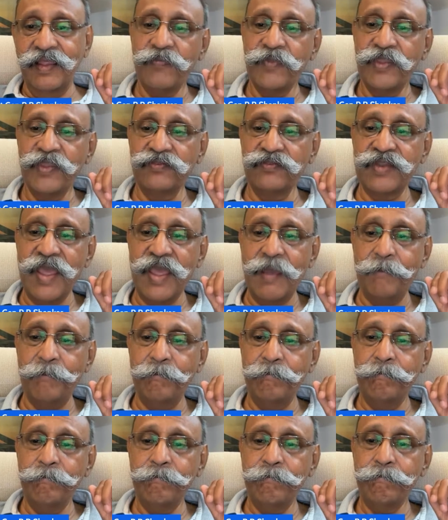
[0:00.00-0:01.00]
this
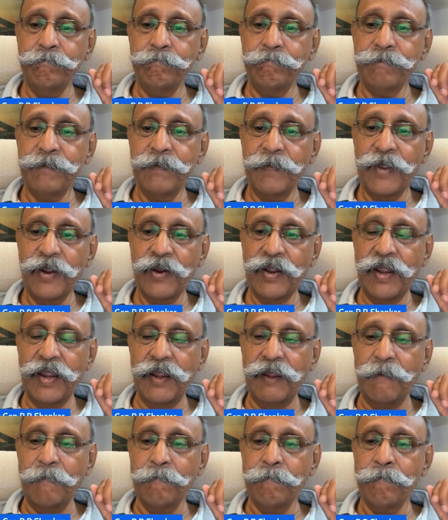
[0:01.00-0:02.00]
dam,
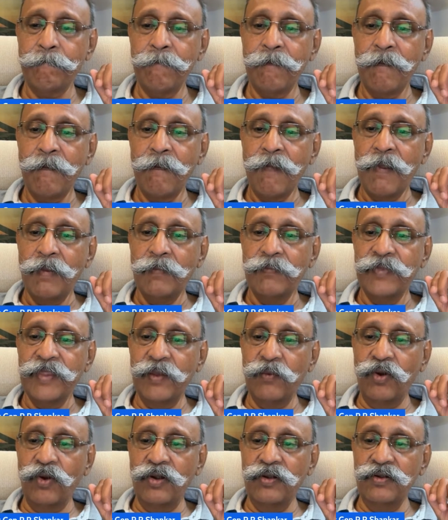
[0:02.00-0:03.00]
okay,
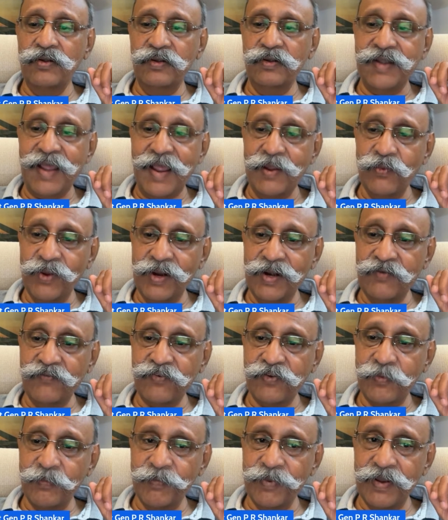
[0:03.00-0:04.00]
they want to divert
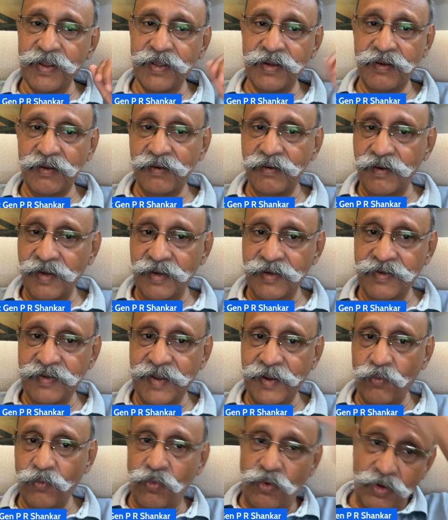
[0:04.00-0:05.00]
from here and
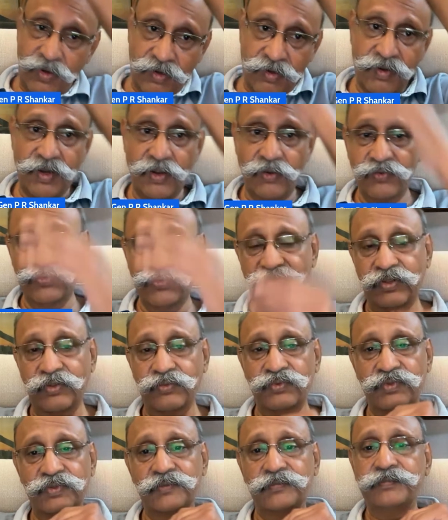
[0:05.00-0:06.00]
take water down
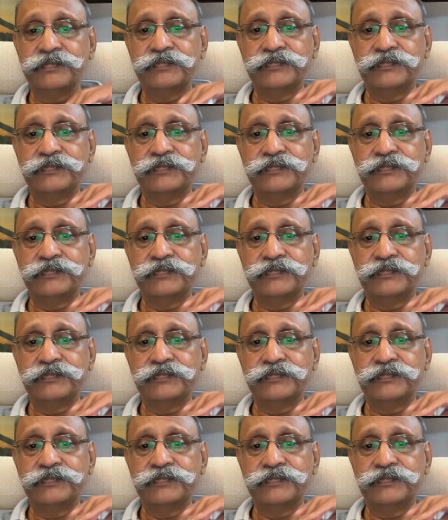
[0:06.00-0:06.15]
south.